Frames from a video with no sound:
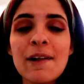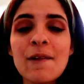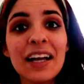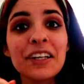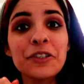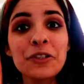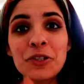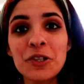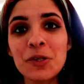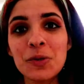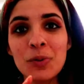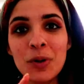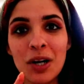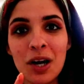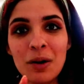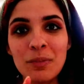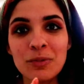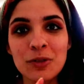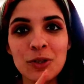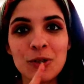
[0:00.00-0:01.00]
I just went
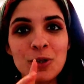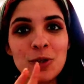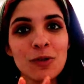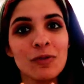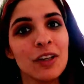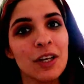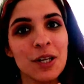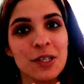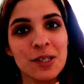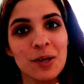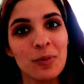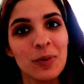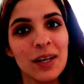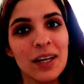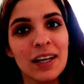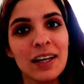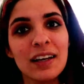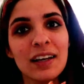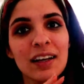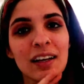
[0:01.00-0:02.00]
up to two videos a
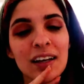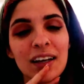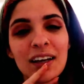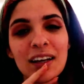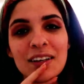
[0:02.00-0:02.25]
week